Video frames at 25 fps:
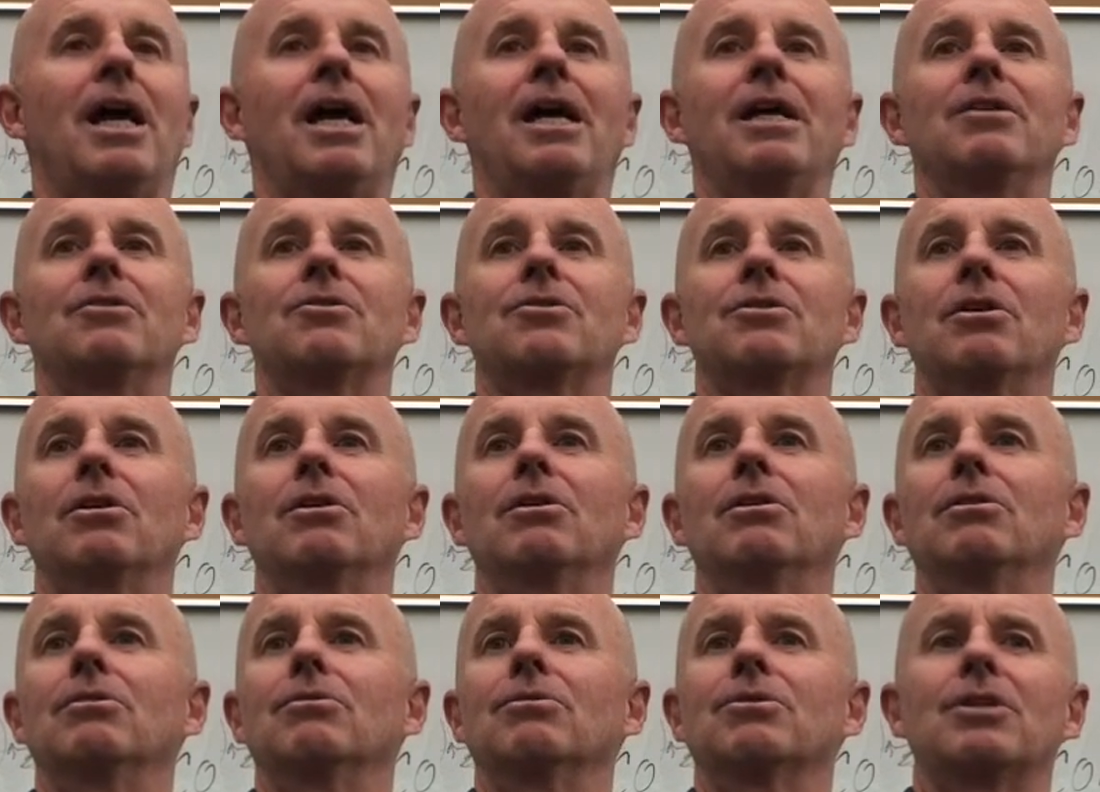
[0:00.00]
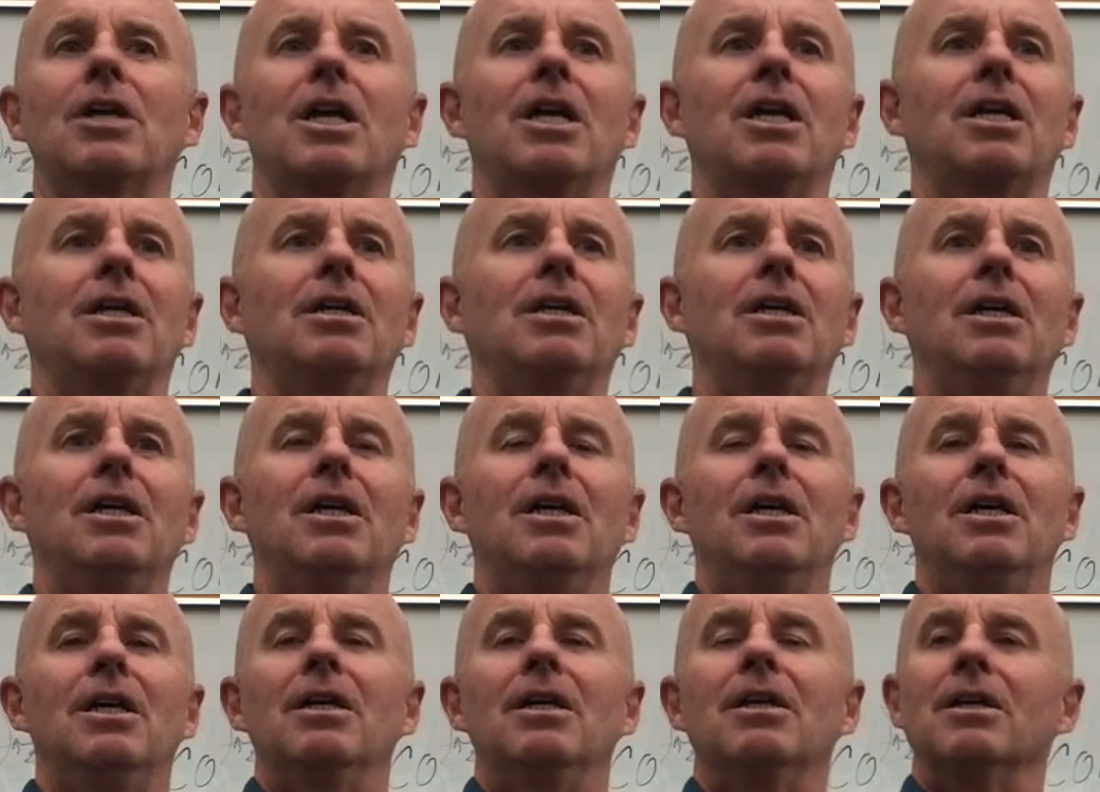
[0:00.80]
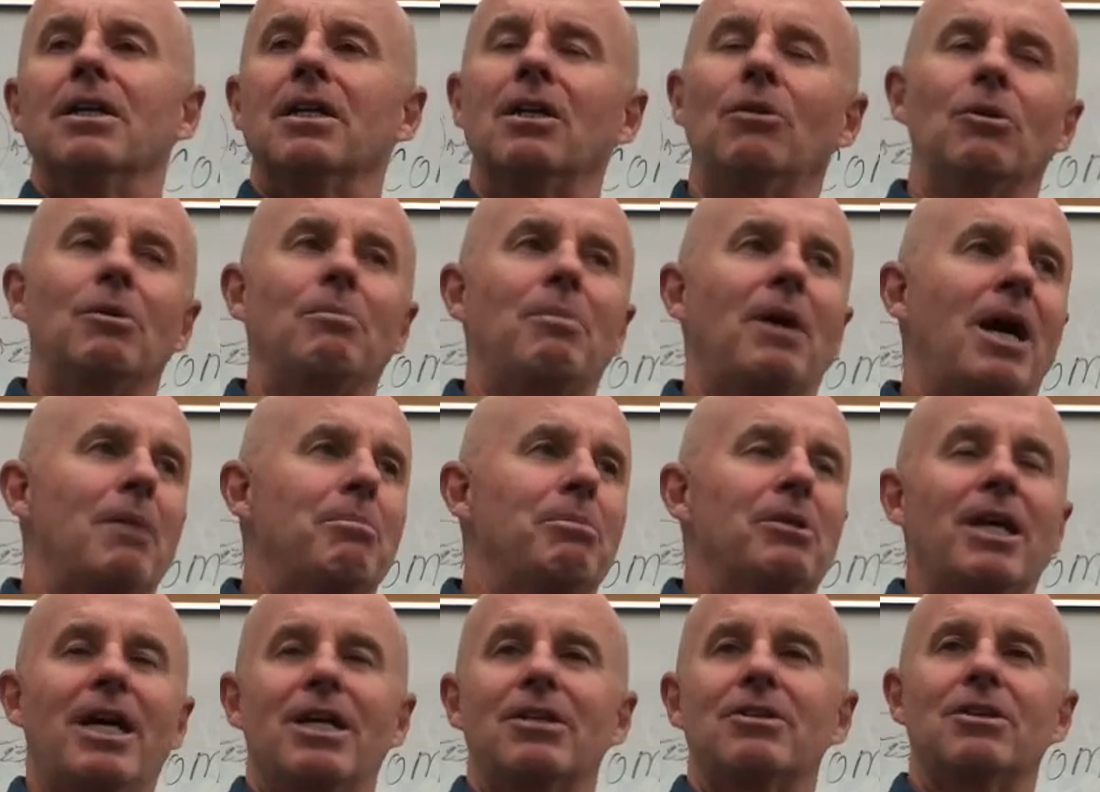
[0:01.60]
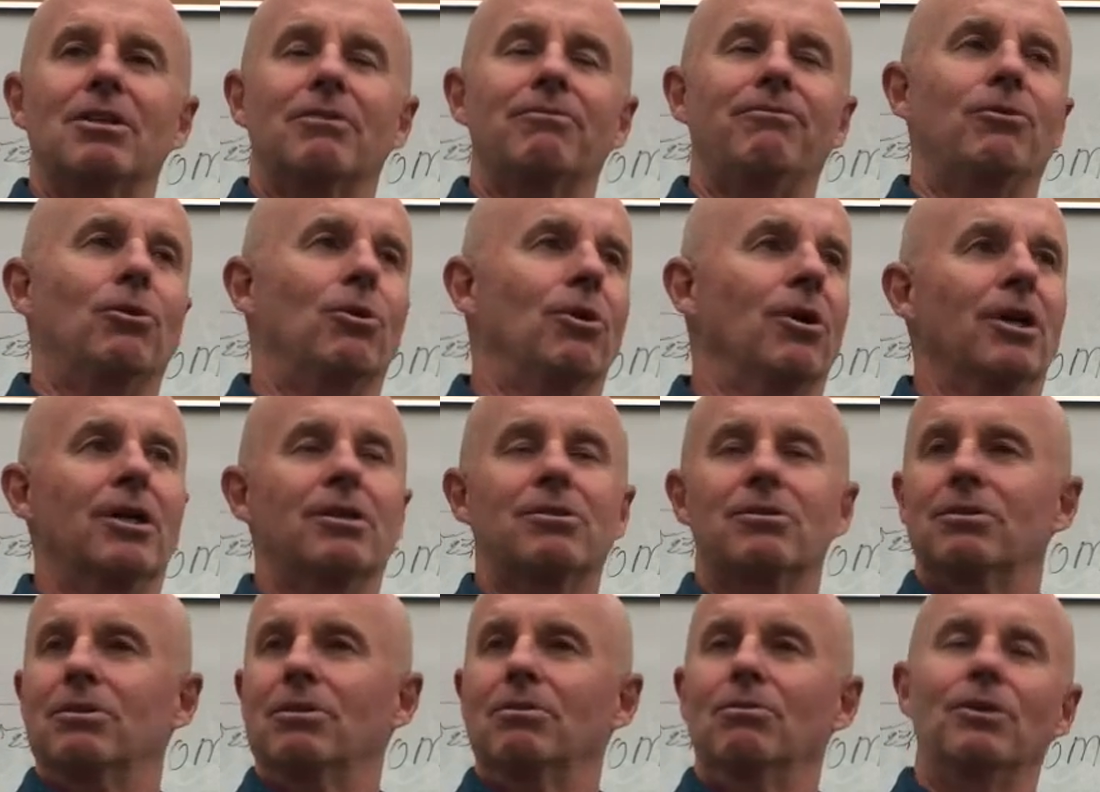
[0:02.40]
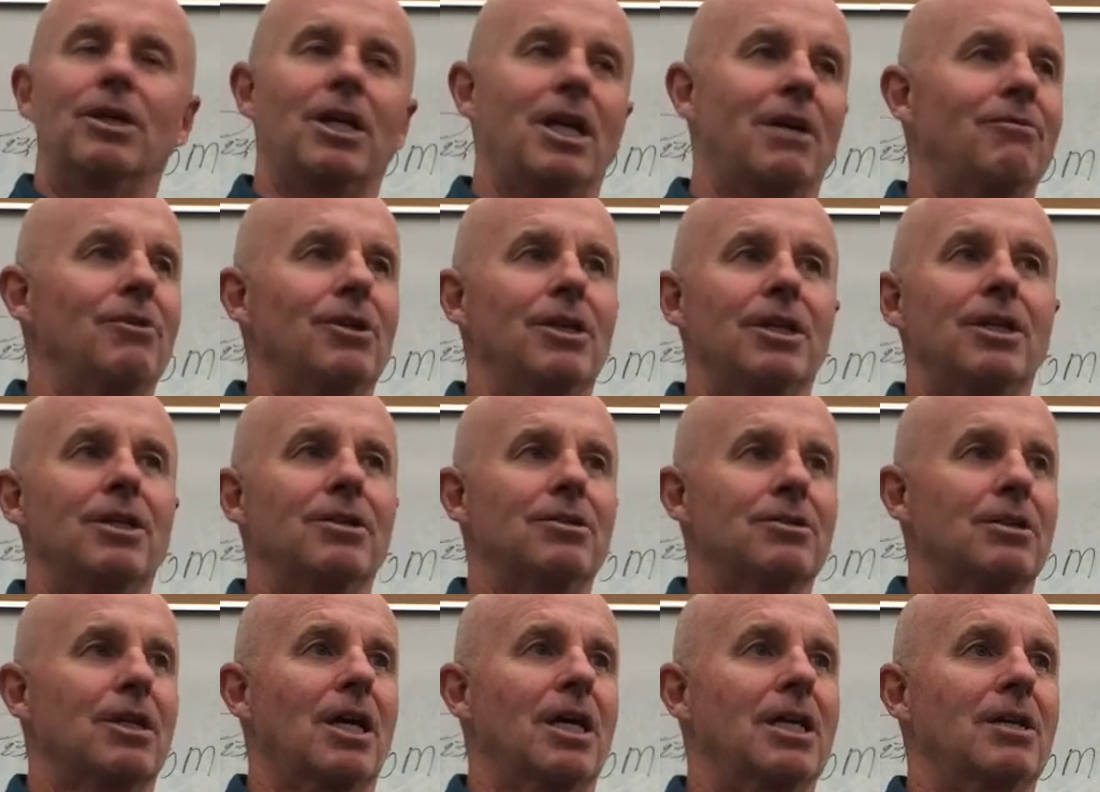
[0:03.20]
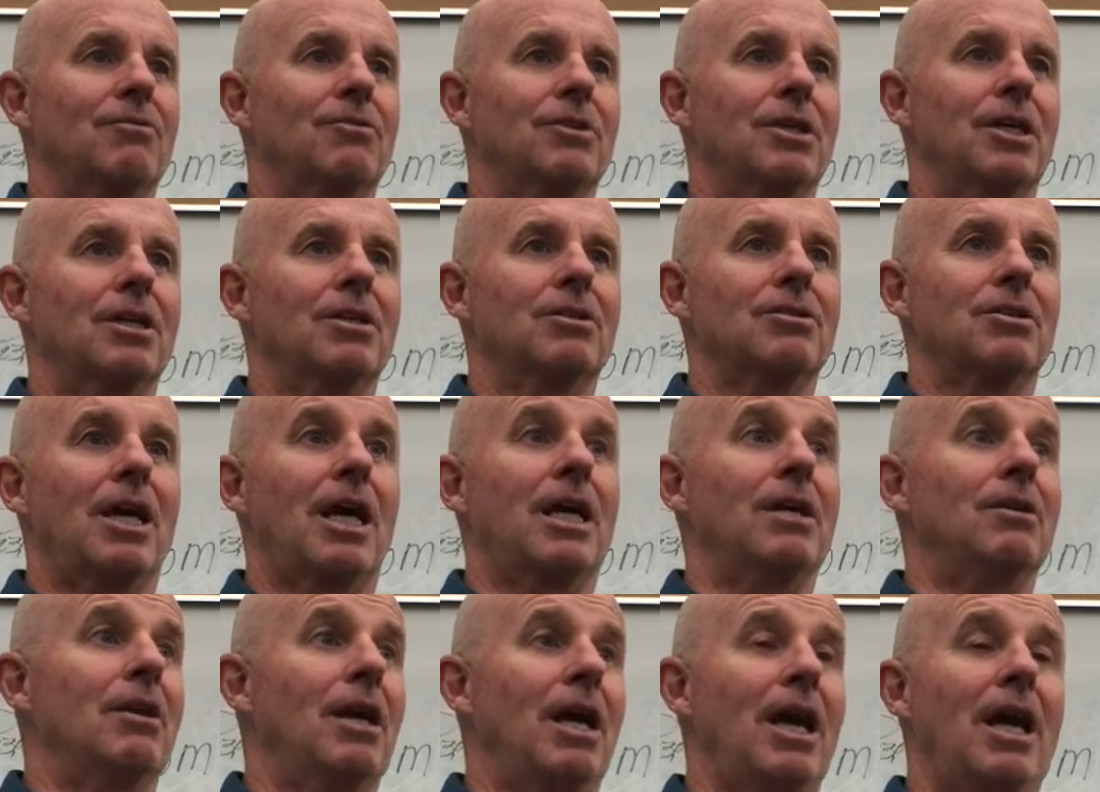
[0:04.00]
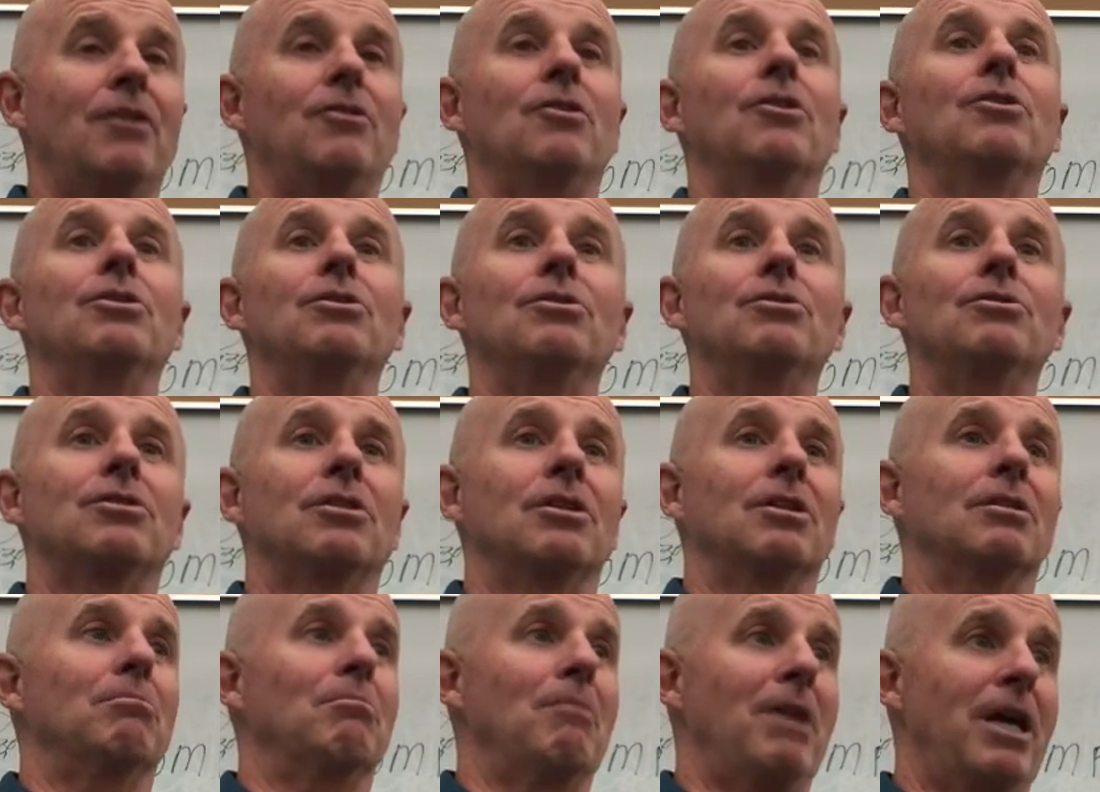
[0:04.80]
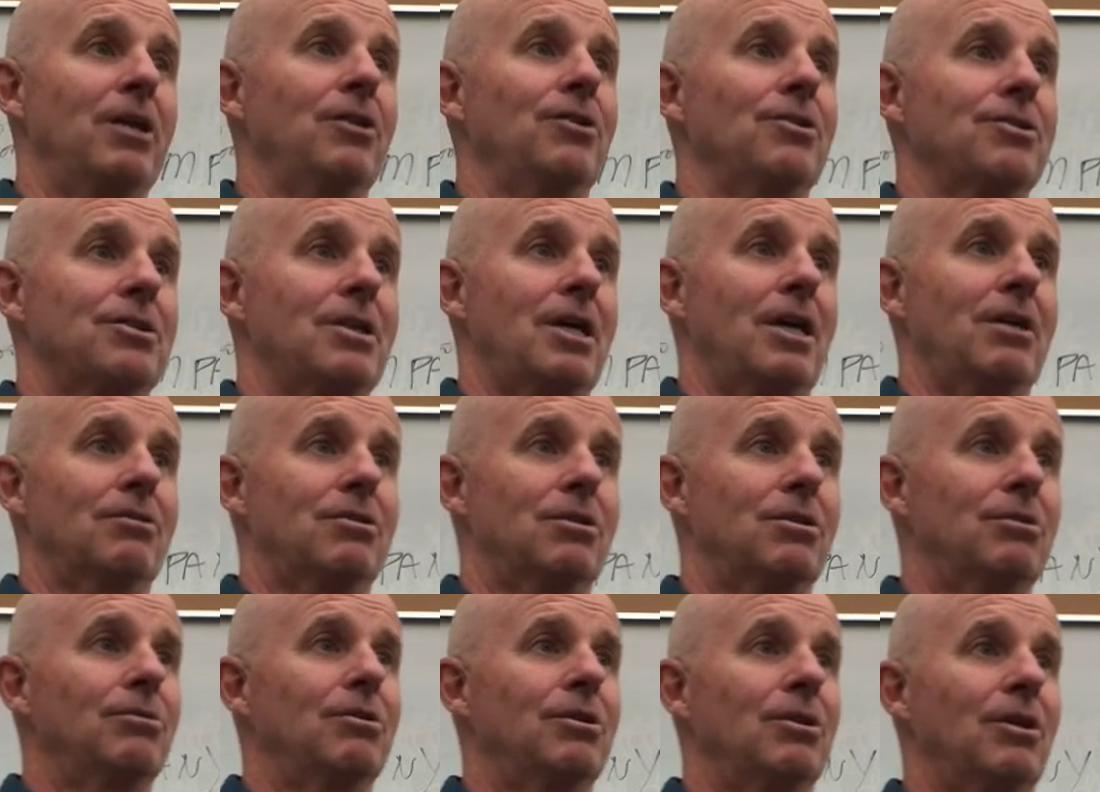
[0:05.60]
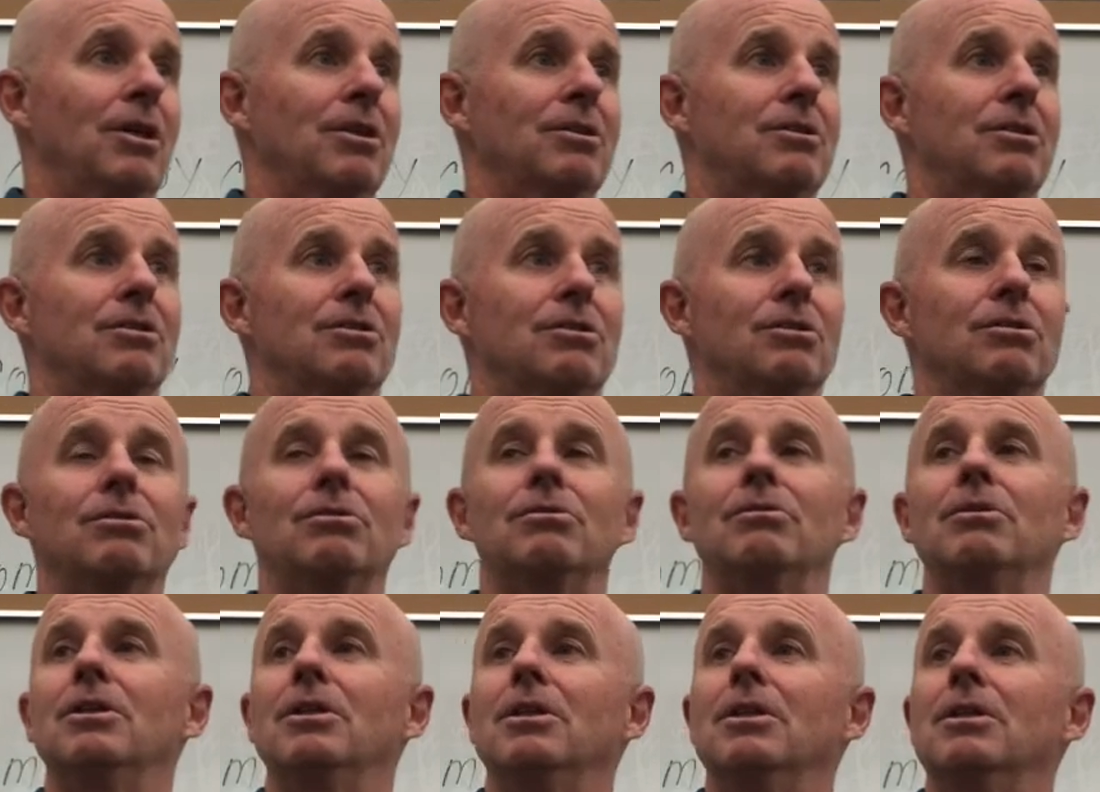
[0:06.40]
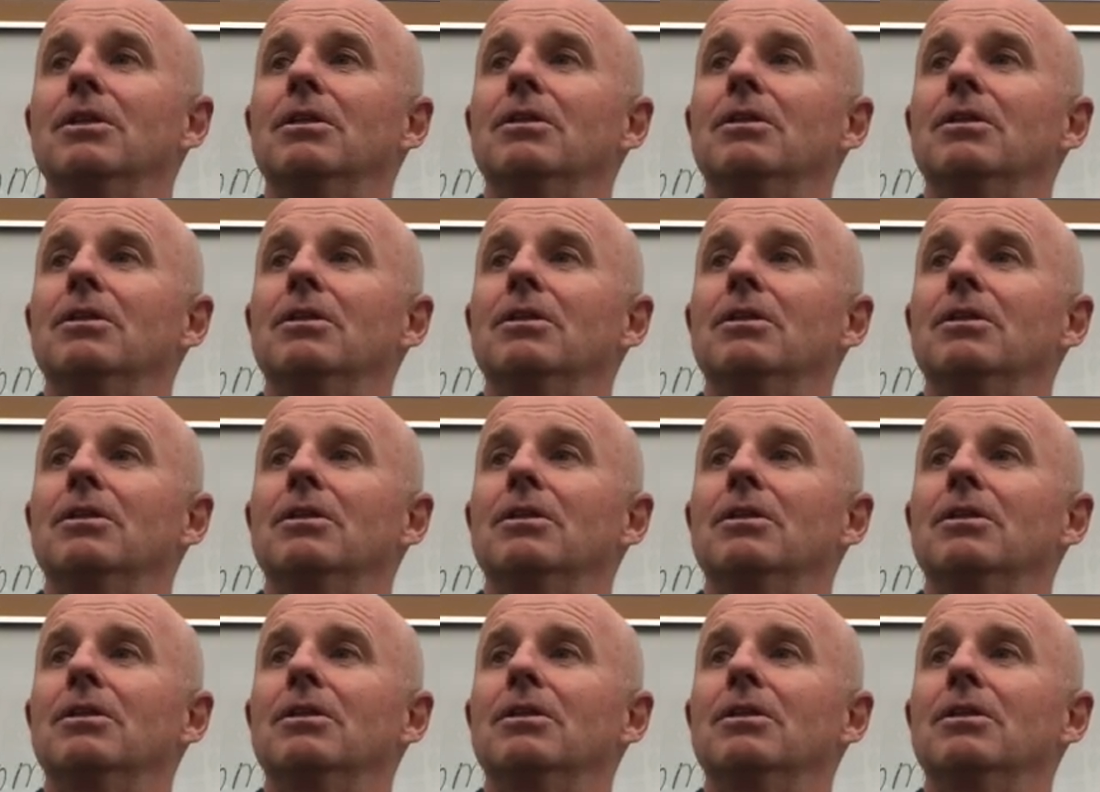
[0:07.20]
And so say, you know, we buy plastic forks or whatever it is kind of things, and they're using metals now too and all to do.